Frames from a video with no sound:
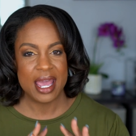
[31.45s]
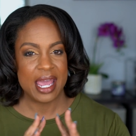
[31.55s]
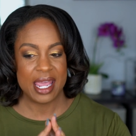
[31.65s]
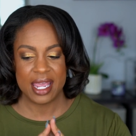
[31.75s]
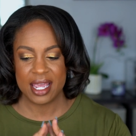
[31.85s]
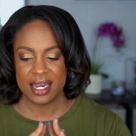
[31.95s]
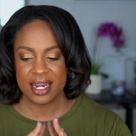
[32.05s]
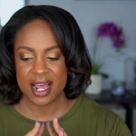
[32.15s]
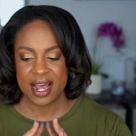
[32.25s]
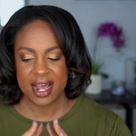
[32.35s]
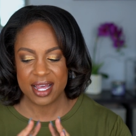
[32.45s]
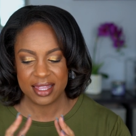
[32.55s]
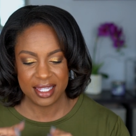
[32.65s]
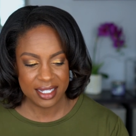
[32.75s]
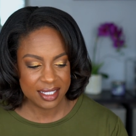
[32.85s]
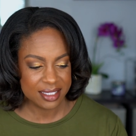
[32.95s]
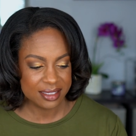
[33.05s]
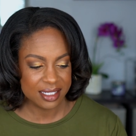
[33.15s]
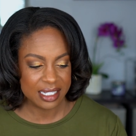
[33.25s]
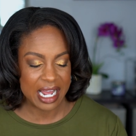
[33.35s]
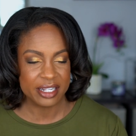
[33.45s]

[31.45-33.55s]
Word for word: And I think this is it.